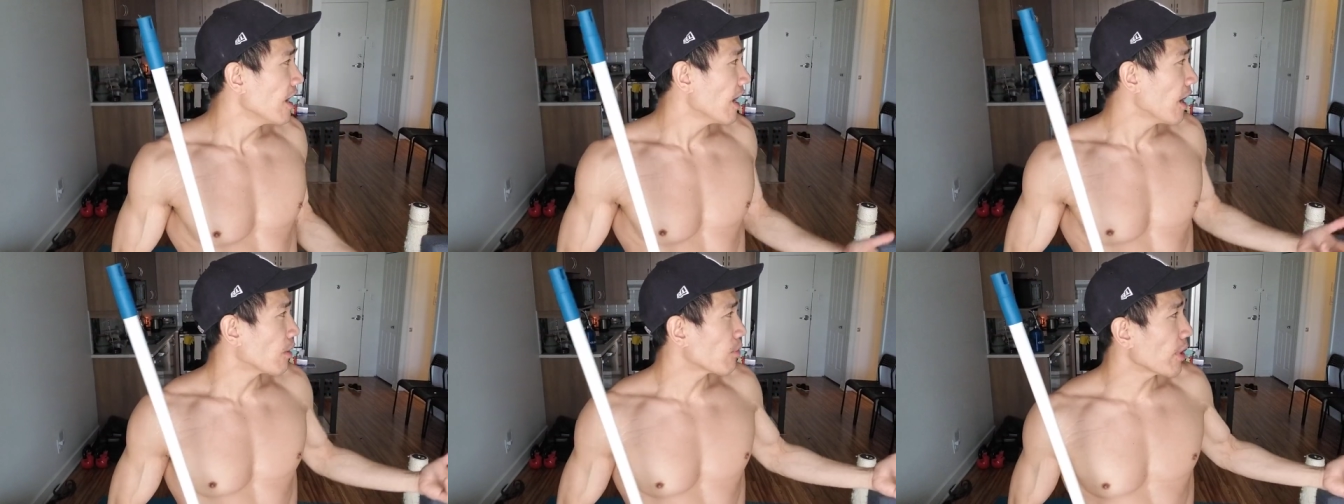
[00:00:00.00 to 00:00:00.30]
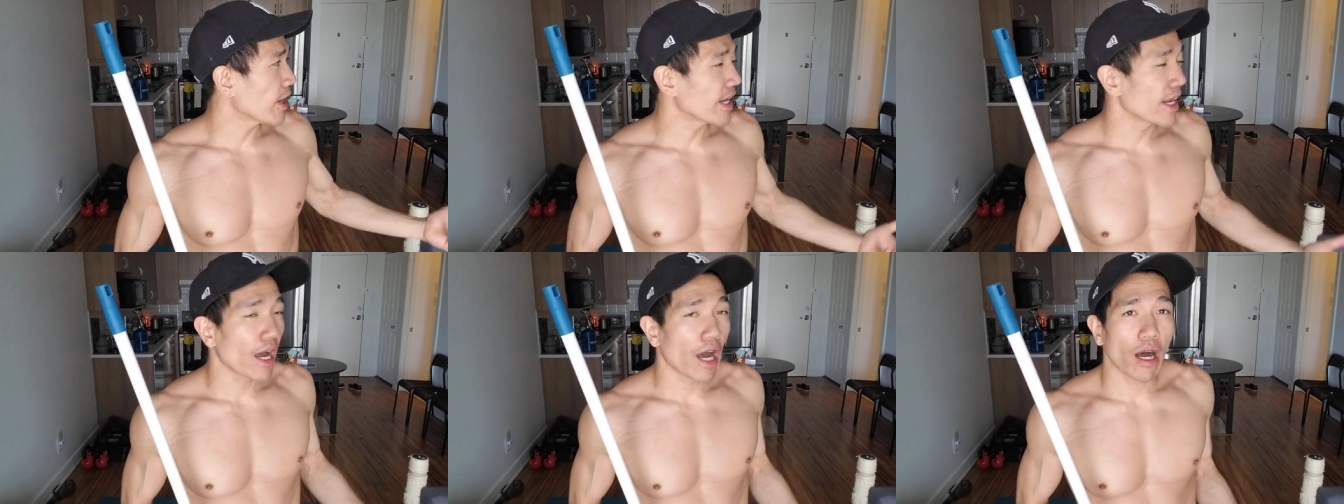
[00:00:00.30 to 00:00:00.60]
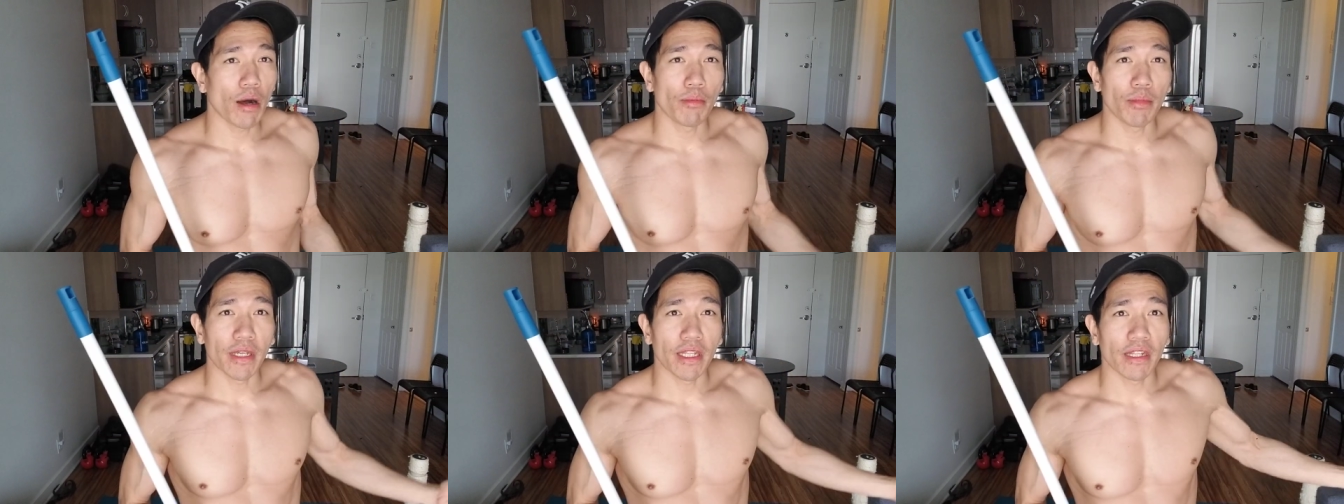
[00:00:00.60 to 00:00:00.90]
right now
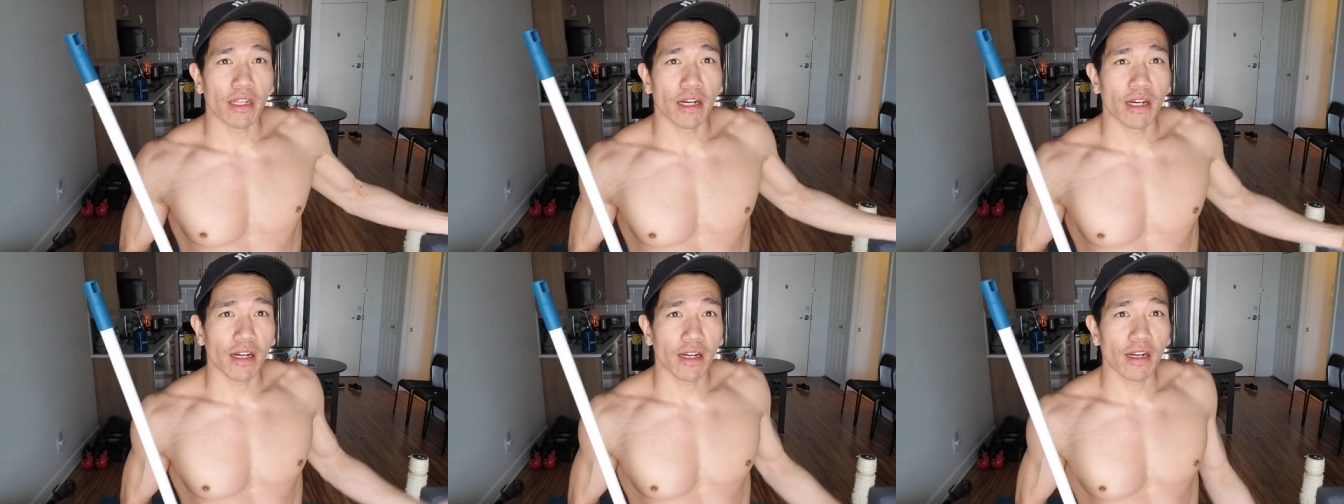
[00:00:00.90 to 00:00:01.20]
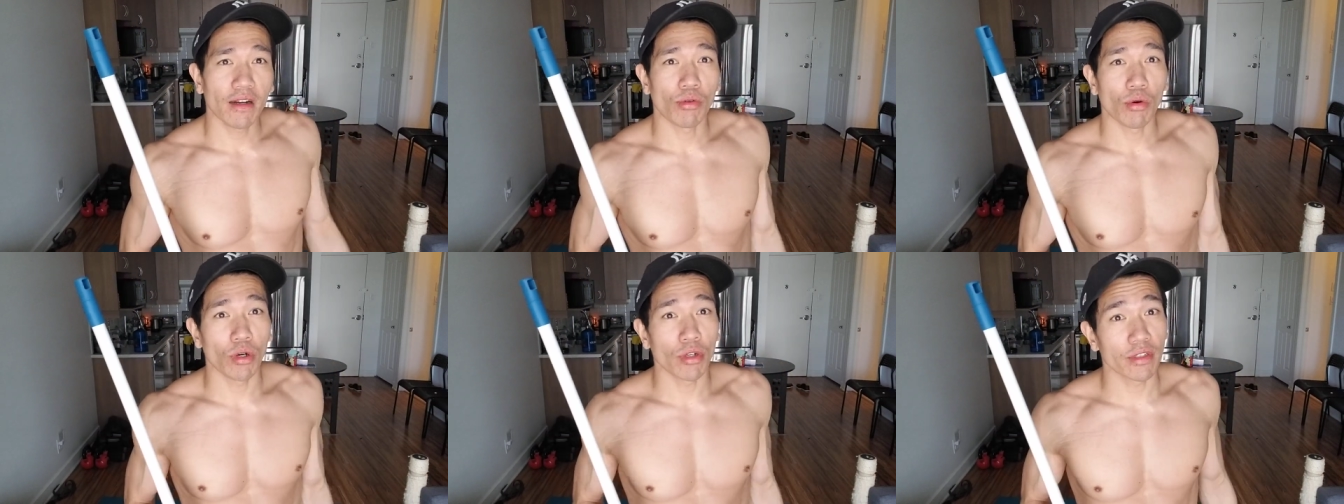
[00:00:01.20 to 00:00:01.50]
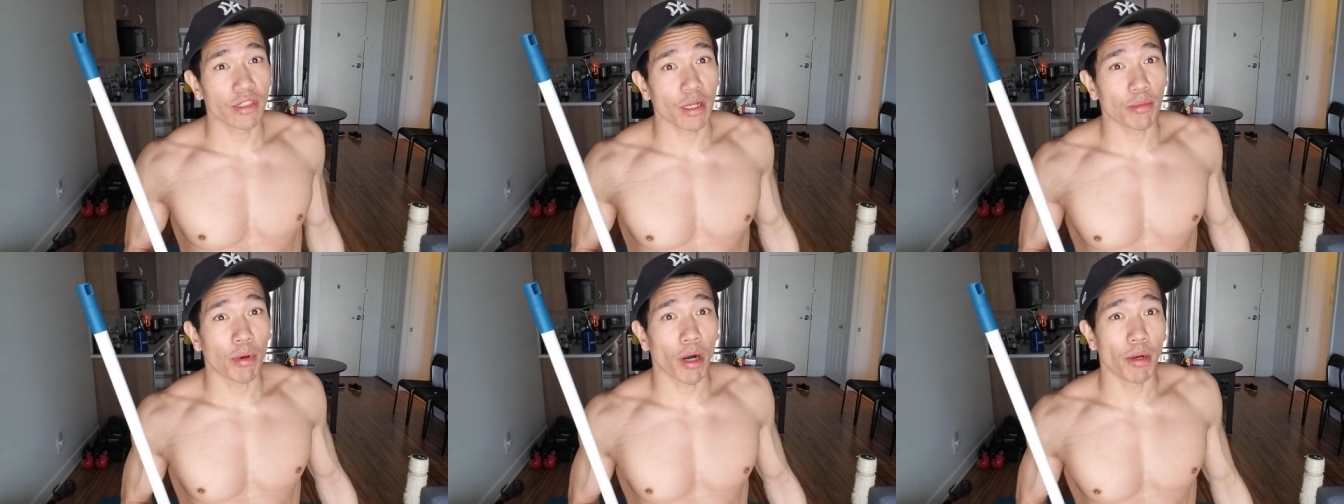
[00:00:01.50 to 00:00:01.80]
I'm in, uh, well,
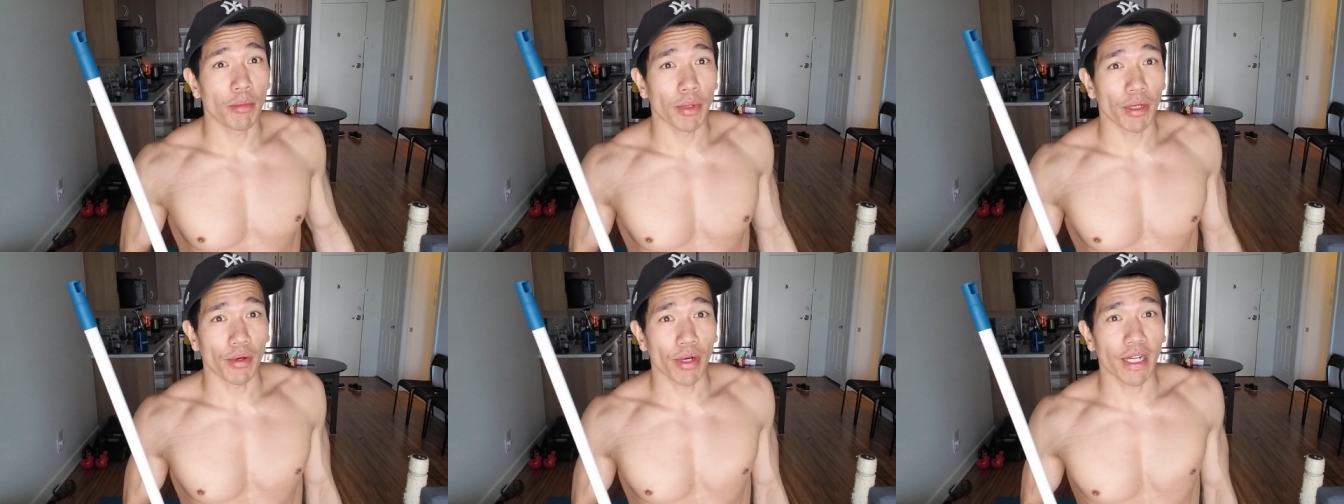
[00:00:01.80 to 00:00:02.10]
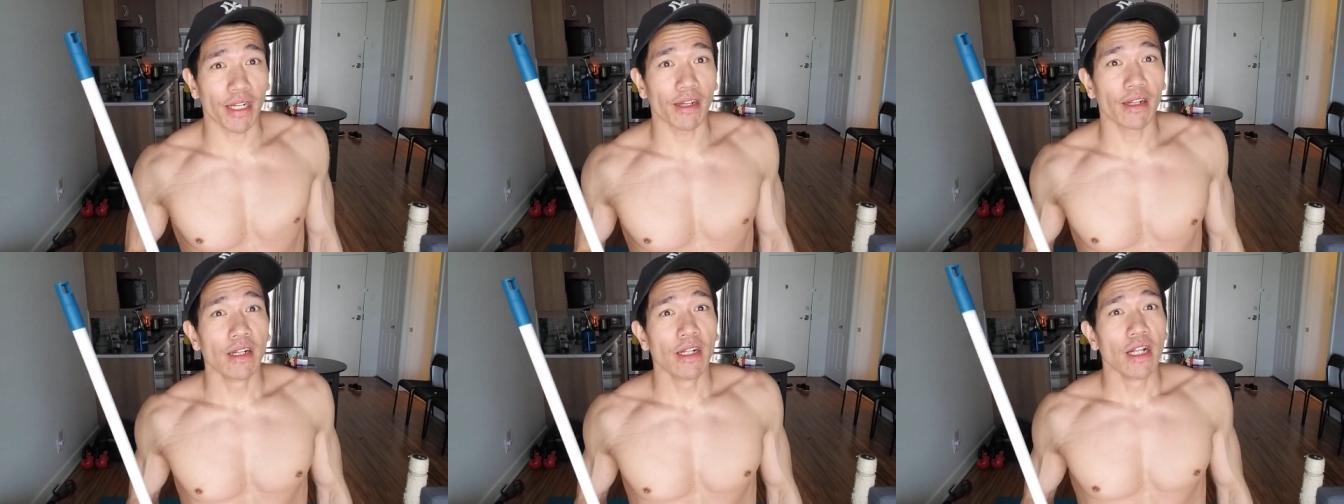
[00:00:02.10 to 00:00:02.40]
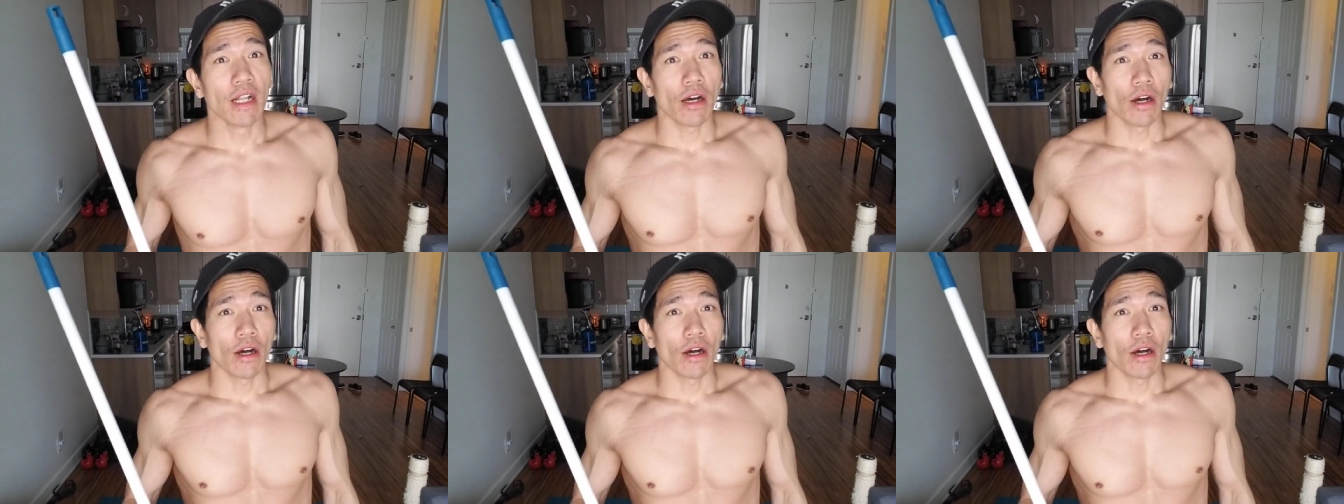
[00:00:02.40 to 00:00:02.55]
the apartment, right?